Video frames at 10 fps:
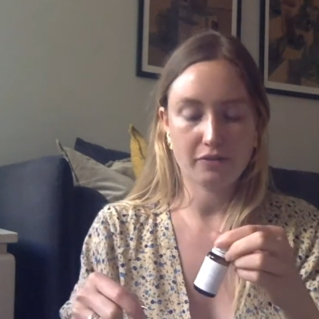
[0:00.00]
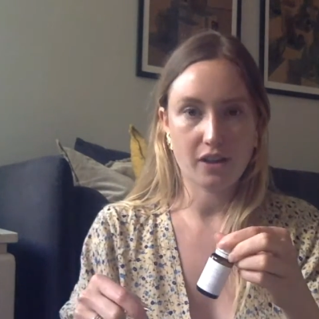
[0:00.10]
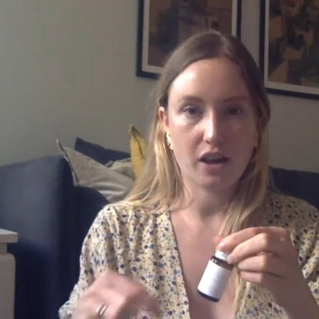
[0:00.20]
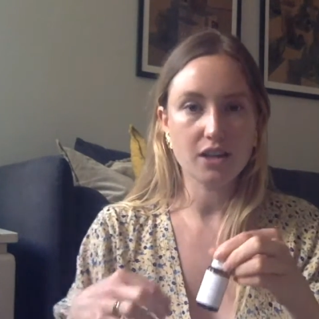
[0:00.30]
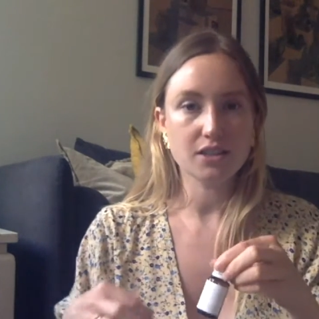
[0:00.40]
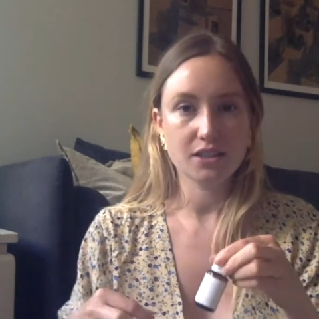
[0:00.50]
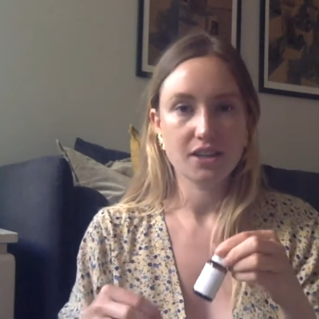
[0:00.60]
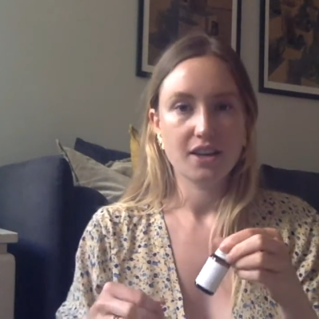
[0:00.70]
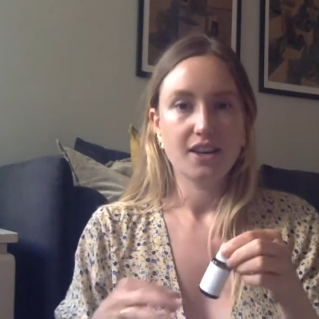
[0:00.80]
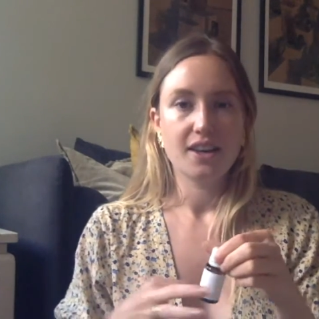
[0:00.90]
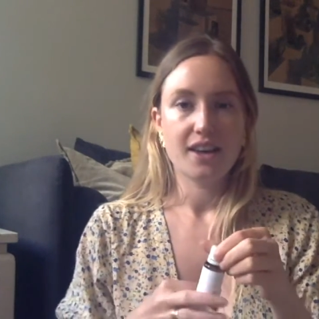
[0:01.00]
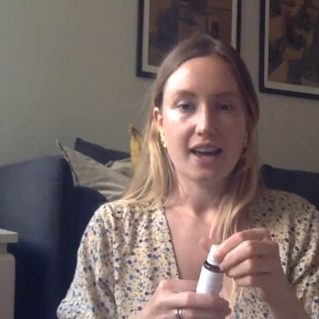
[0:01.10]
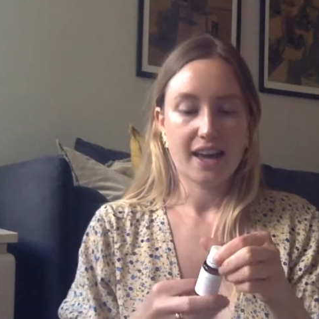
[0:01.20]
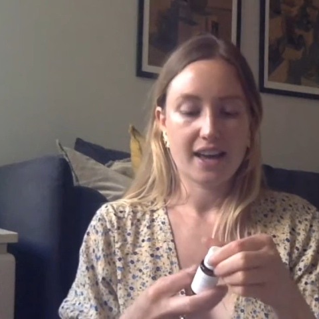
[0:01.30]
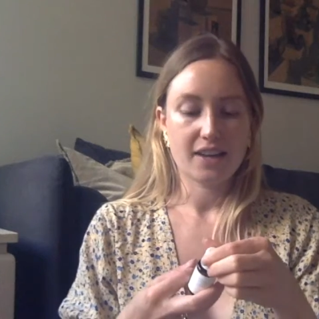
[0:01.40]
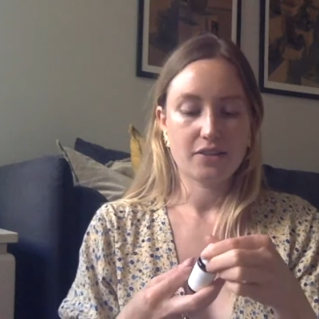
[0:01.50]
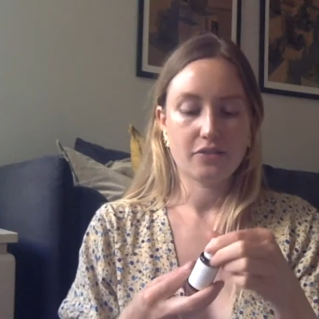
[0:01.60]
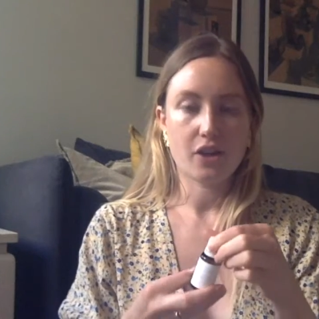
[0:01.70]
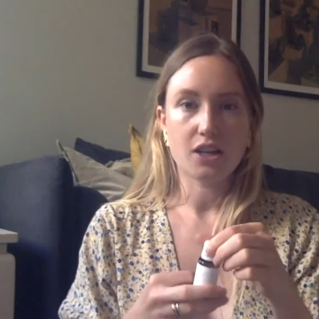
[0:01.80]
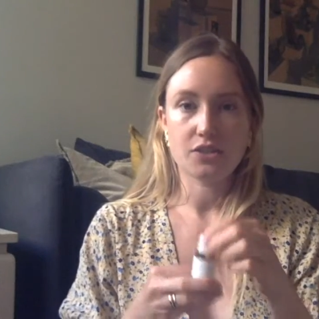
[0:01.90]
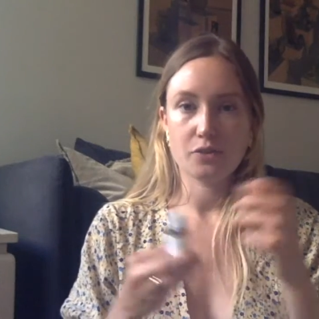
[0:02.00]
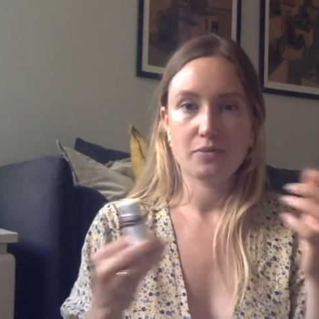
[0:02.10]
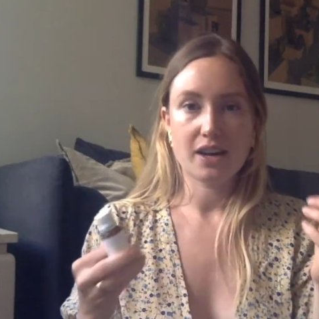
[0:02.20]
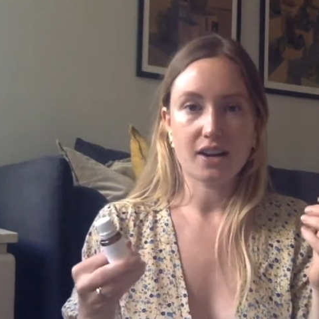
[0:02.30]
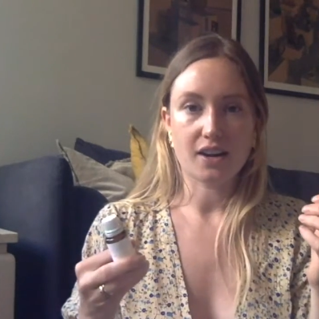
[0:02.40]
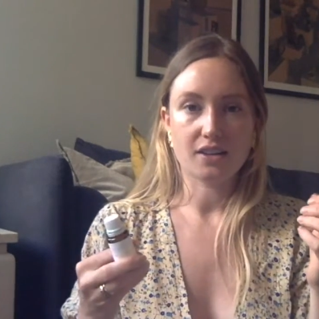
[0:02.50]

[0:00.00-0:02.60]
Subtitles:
floss and floss from there.